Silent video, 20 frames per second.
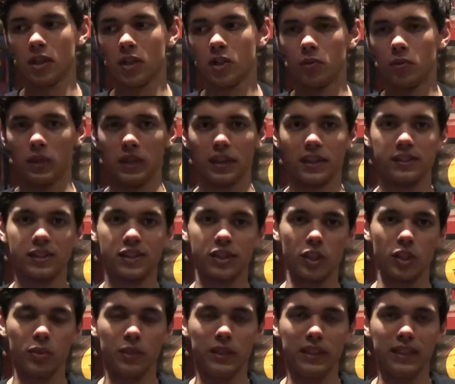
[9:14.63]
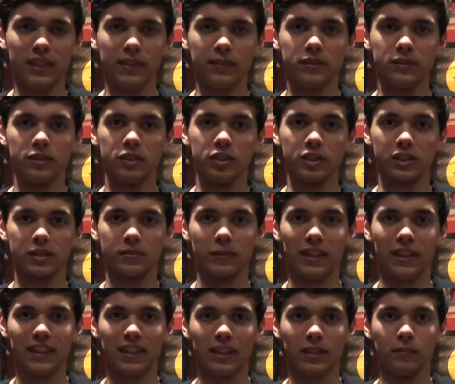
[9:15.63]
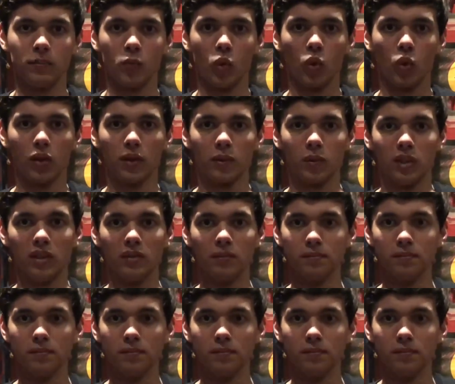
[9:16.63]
with Sony just making more, well,